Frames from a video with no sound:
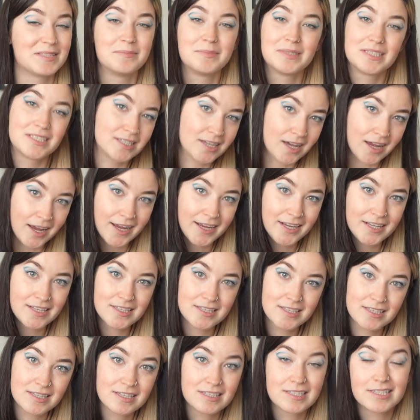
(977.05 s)

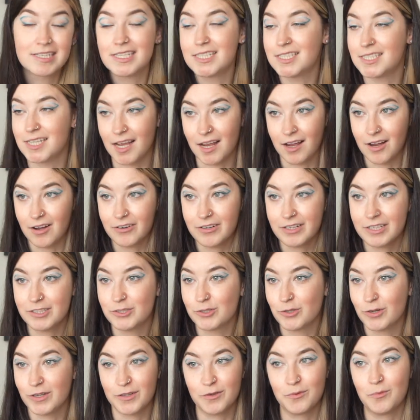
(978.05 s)
sights, sit down,
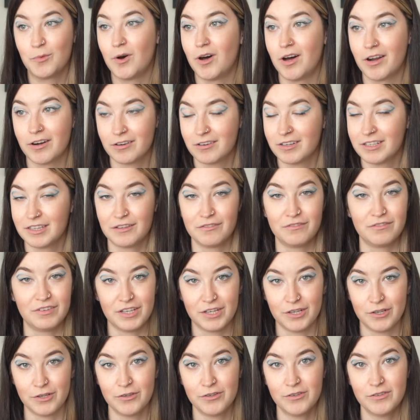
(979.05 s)
enjoy the water and the
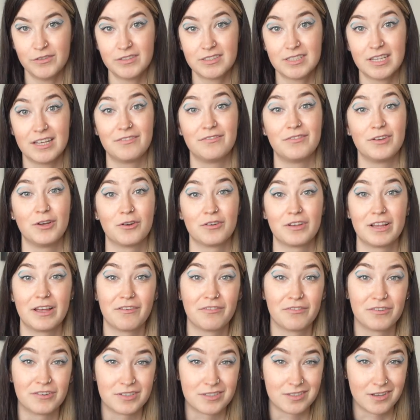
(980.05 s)
views. If you're
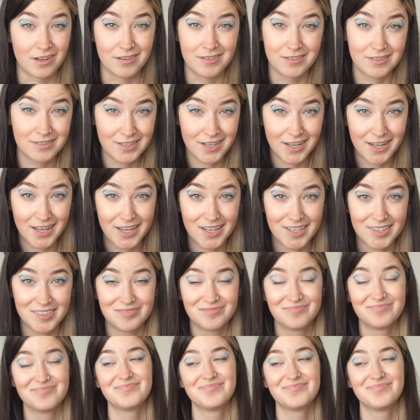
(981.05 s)
there for sunset,